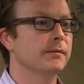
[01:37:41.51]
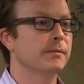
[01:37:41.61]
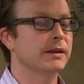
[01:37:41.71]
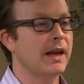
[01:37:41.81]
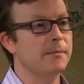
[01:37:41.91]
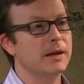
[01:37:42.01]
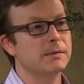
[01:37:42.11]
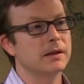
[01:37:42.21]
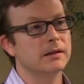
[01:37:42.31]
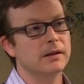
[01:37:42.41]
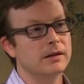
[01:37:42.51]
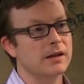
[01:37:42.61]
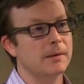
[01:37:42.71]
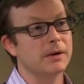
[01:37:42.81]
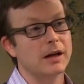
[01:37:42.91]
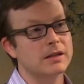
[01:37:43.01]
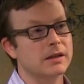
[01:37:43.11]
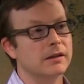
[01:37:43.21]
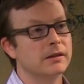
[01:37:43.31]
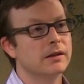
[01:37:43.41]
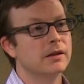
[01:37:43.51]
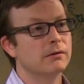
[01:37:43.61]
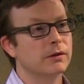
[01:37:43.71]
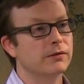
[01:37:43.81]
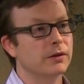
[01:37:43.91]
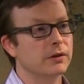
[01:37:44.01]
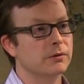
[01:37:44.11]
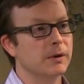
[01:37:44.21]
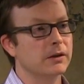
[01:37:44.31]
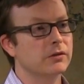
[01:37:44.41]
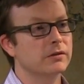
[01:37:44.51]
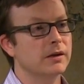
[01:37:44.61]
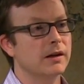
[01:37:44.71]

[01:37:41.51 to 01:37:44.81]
But that may be a time not to refer as much.